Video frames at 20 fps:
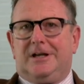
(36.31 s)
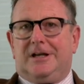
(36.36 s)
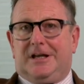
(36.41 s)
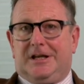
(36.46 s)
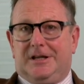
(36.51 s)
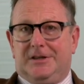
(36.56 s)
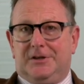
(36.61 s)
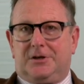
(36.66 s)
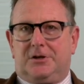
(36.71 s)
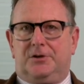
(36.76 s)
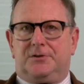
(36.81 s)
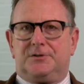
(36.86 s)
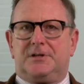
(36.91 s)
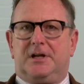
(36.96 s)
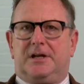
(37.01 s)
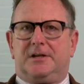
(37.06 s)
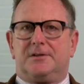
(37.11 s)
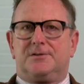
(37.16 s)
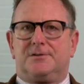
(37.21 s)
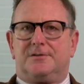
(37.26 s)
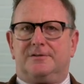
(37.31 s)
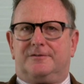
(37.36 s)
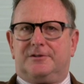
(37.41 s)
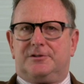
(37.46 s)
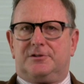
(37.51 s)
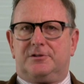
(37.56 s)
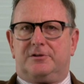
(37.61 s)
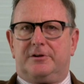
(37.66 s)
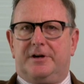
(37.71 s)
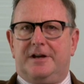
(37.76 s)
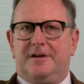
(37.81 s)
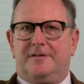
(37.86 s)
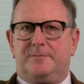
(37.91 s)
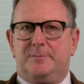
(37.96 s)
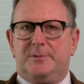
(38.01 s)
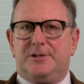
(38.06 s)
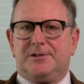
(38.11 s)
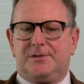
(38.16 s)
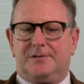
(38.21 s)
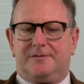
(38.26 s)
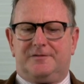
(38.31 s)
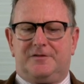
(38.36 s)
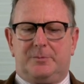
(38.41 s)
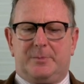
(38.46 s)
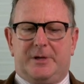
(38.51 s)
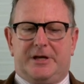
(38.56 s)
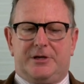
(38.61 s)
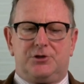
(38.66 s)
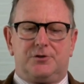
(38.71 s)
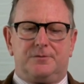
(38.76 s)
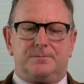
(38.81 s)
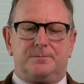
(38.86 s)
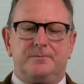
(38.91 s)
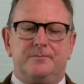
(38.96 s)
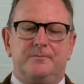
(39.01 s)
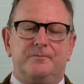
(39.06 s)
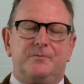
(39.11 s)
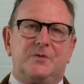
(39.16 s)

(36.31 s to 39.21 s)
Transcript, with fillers: in the context of a degree of misinformation.